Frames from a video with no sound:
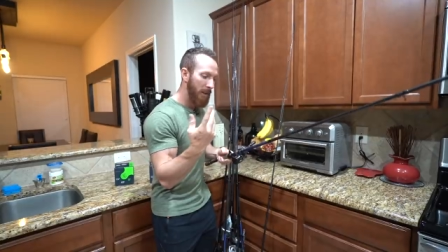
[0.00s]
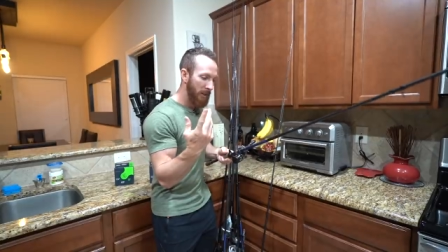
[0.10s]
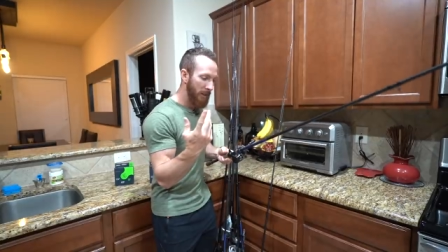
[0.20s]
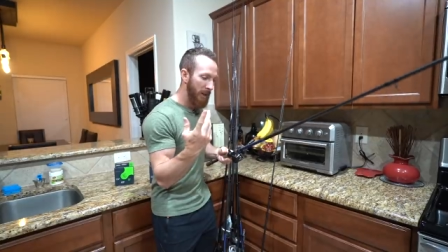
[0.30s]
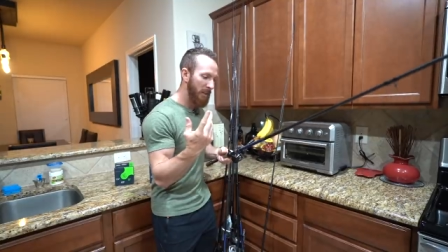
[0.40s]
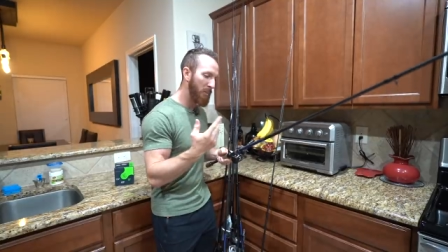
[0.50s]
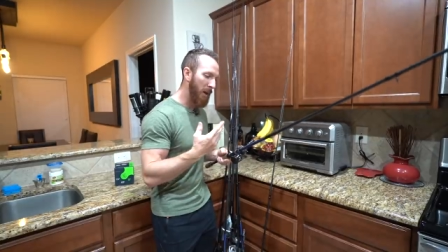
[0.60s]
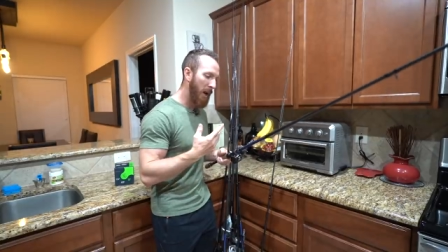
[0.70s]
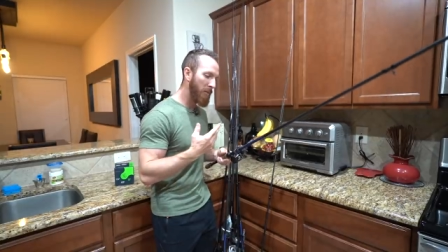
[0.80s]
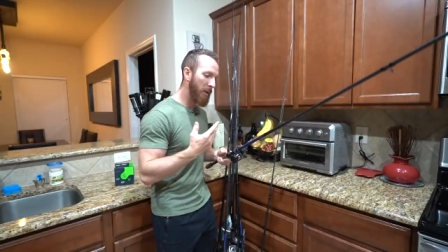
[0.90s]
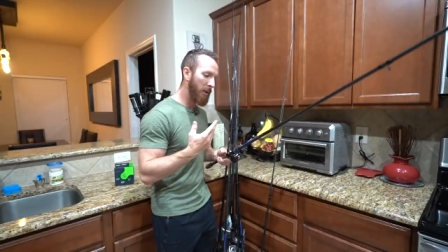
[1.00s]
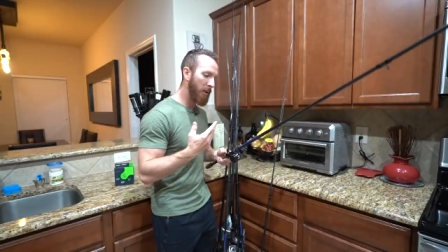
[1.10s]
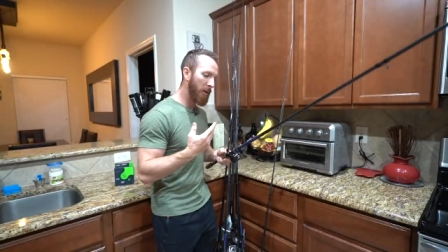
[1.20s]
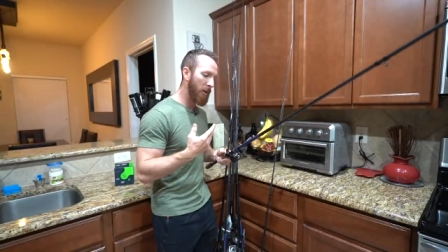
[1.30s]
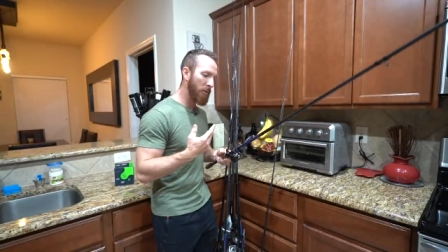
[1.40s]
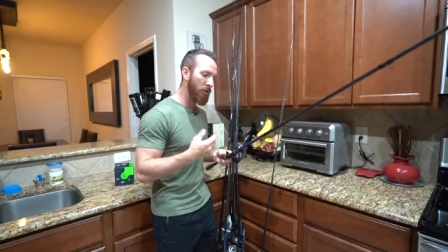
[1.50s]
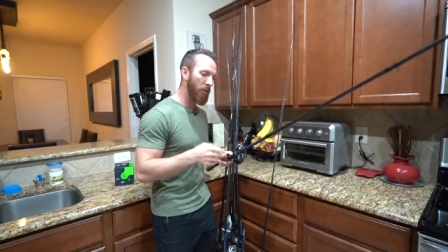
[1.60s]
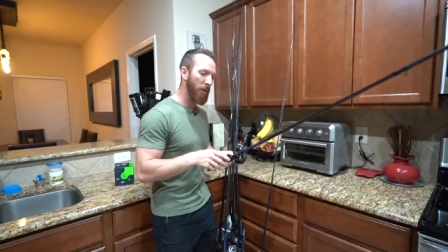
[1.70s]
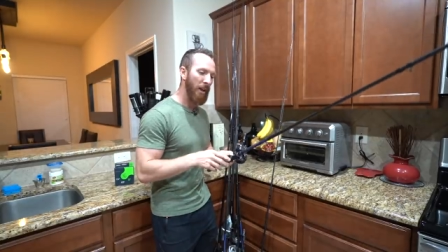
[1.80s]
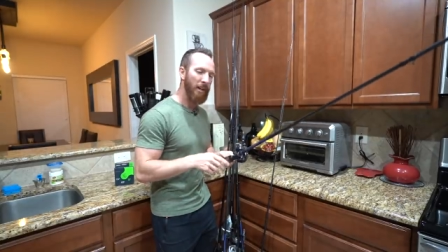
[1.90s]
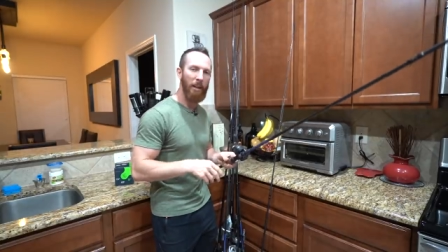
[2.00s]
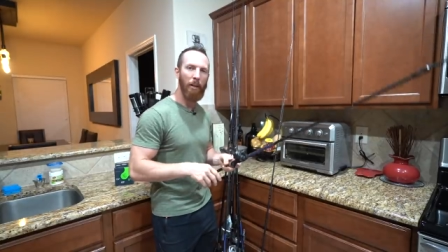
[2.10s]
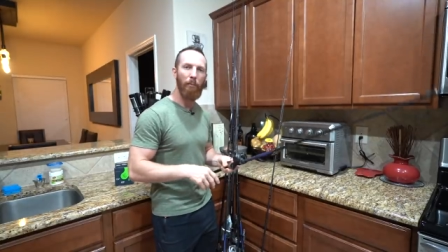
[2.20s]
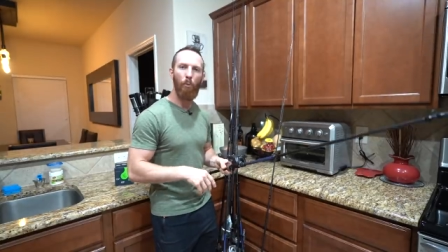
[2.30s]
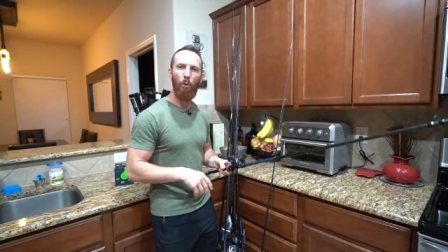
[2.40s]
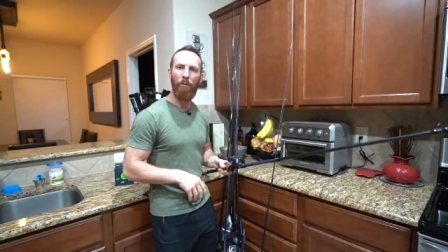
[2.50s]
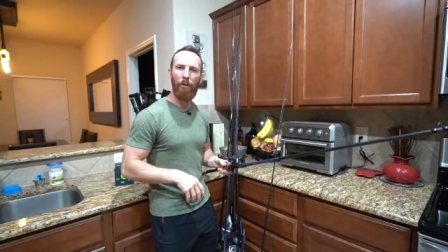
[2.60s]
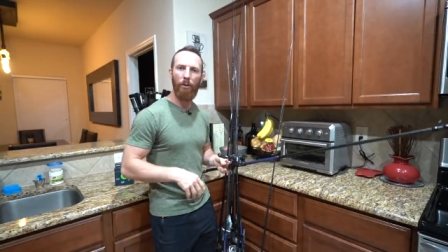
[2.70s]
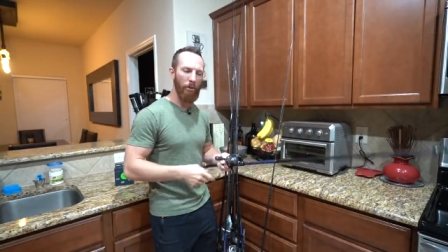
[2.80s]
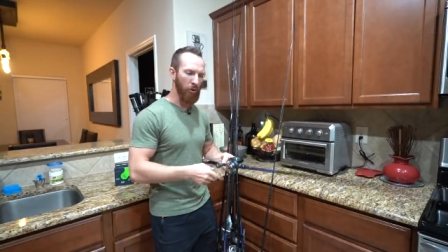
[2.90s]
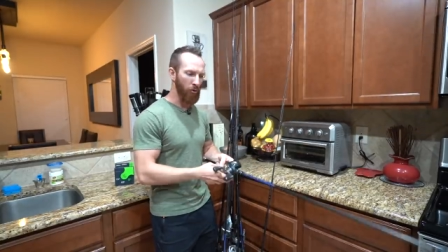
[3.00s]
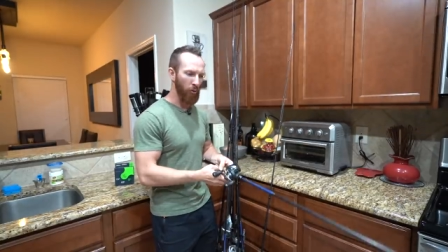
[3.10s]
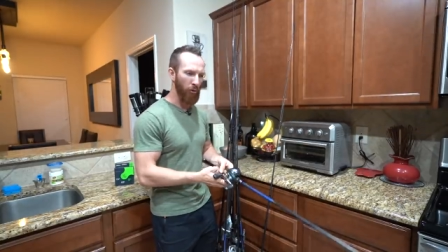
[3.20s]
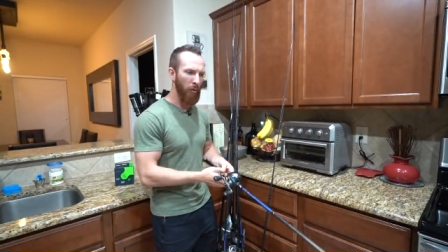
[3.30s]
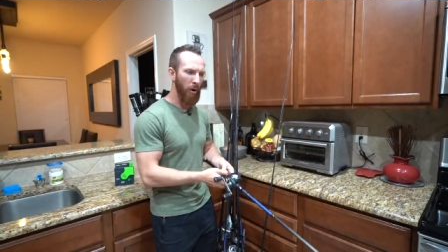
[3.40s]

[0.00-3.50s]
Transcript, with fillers: Yes, but I've been generally liking more of a, a shorter